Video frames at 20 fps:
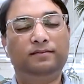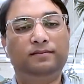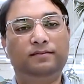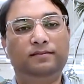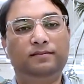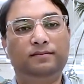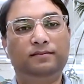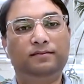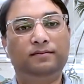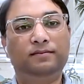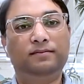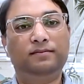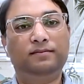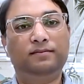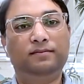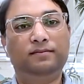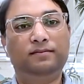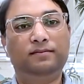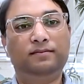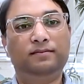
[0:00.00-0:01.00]

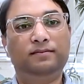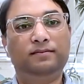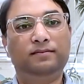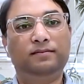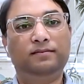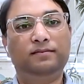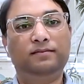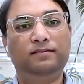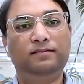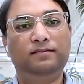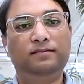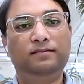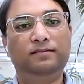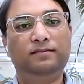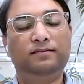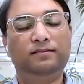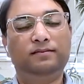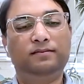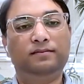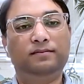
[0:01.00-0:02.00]

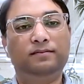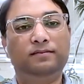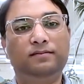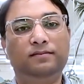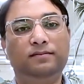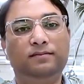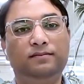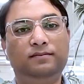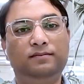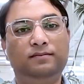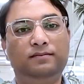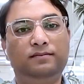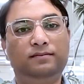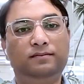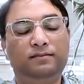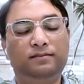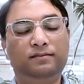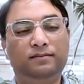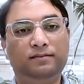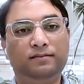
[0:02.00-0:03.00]

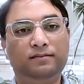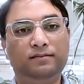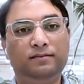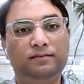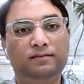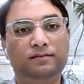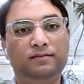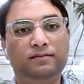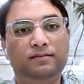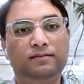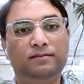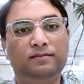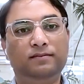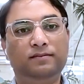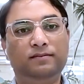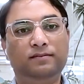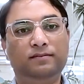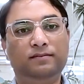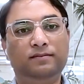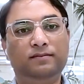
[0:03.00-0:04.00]

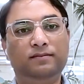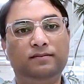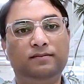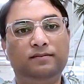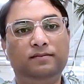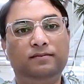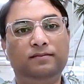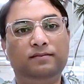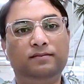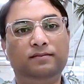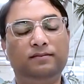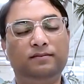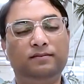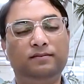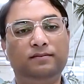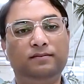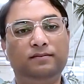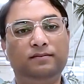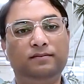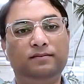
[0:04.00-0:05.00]

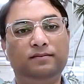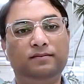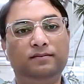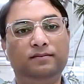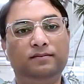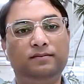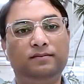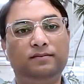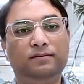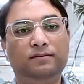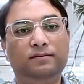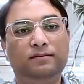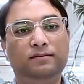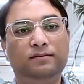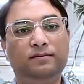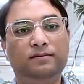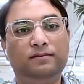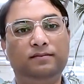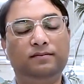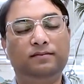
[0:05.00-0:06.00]

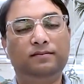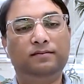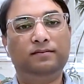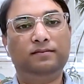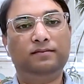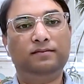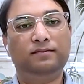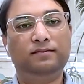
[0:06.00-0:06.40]
[no speech]